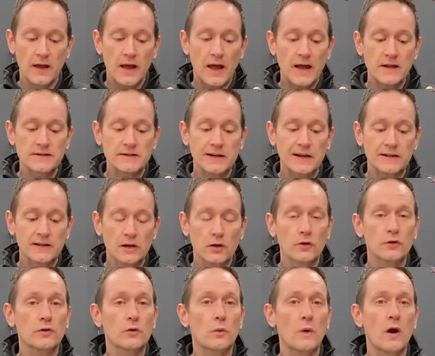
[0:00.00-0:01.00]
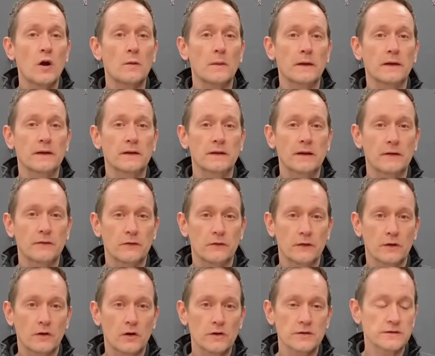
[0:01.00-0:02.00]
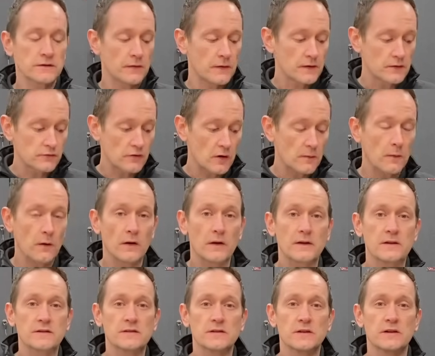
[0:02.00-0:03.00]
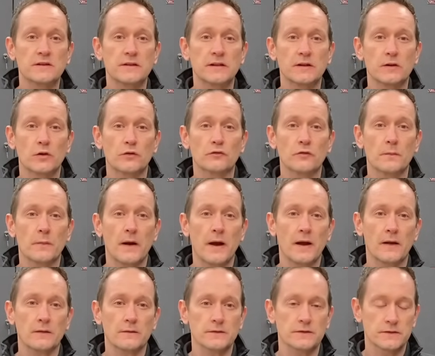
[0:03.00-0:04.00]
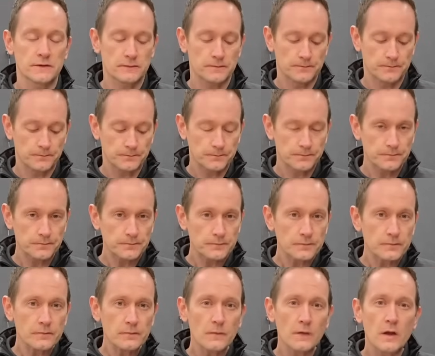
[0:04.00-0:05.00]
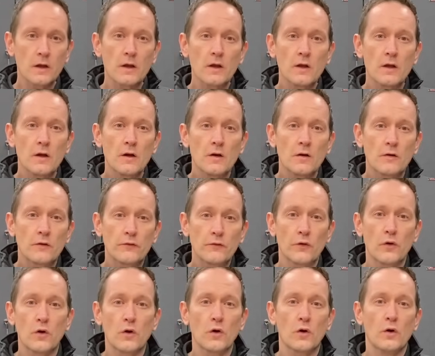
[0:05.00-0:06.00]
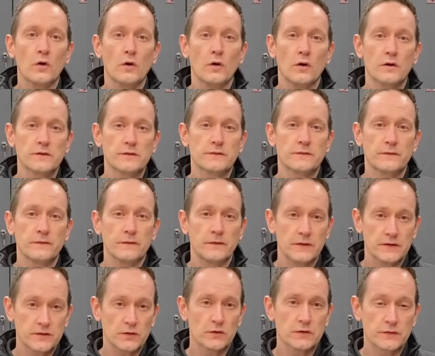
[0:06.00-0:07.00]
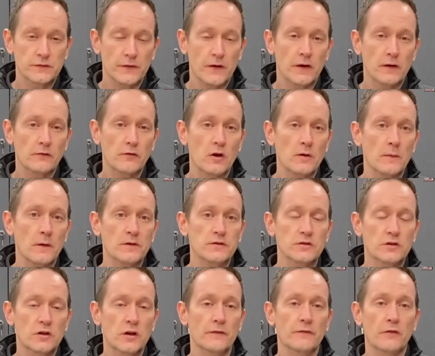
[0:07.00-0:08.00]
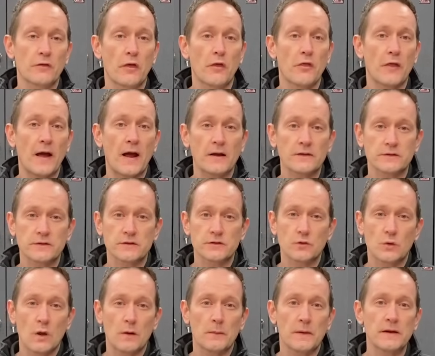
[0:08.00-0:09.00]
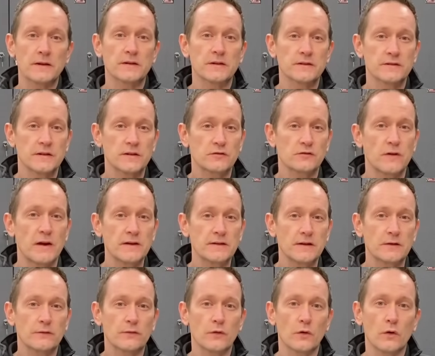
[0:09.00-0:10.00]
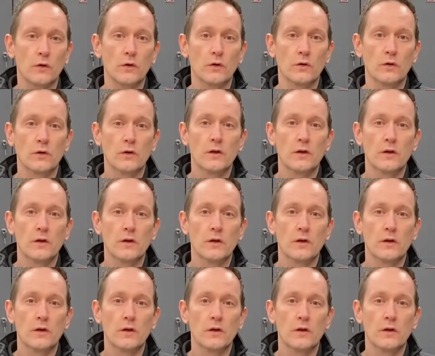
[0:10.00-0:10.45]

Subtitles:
It's a little underwhelming given the cost of this robot is £1,300. For this Husqvarna robot to cover the 1,000 square metres it's rated for,